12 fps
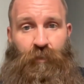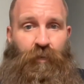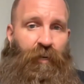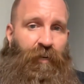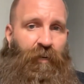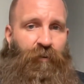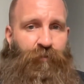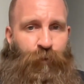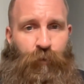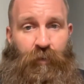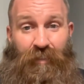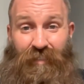And then I kind of
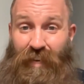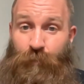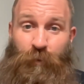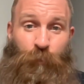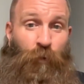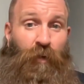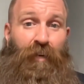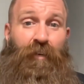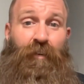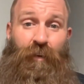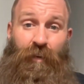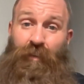figure out a design people
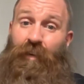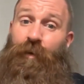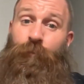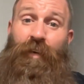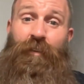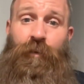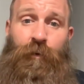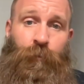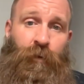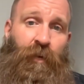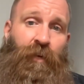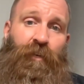like, and then I make
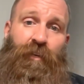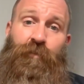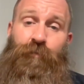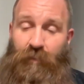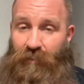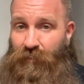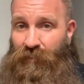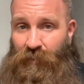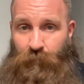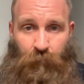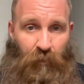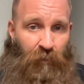them and I give it to them.